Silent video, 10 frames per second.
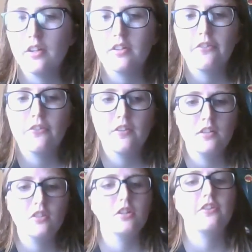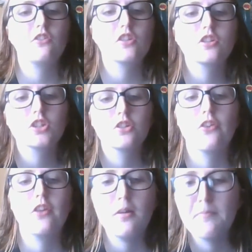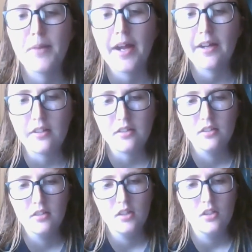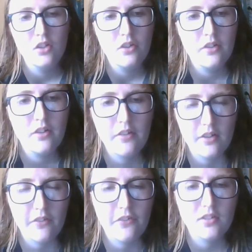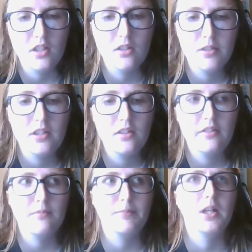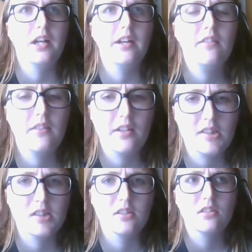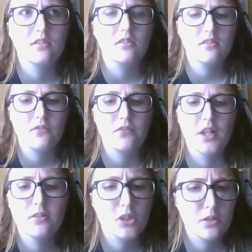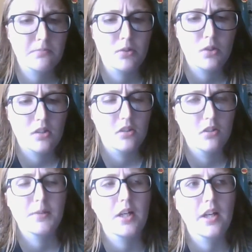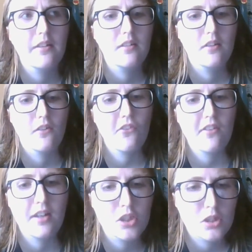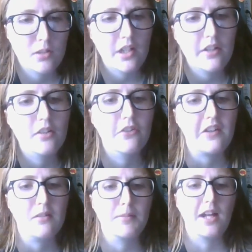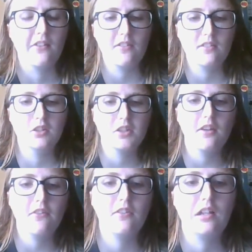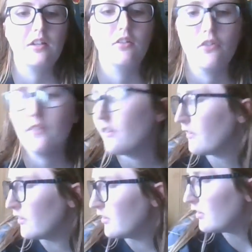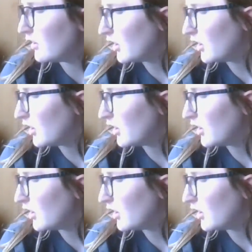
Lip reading: cuz in Grace Church there's like a back, like a stairway behind like the fellowship, or behind the sanctuary. There's like a back staircase that goes to the